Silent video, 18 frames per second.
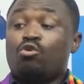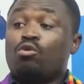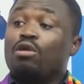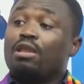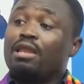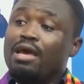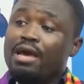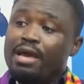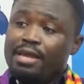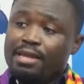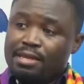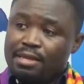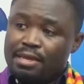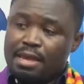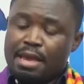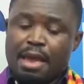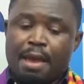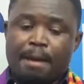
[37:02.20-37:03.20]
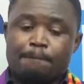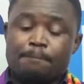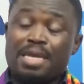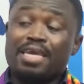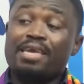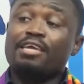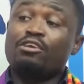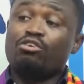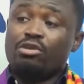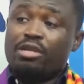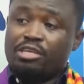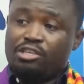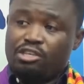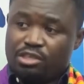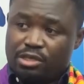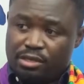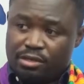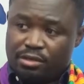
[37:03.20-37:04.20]
online, make a
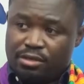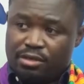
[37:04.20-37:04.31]
donation.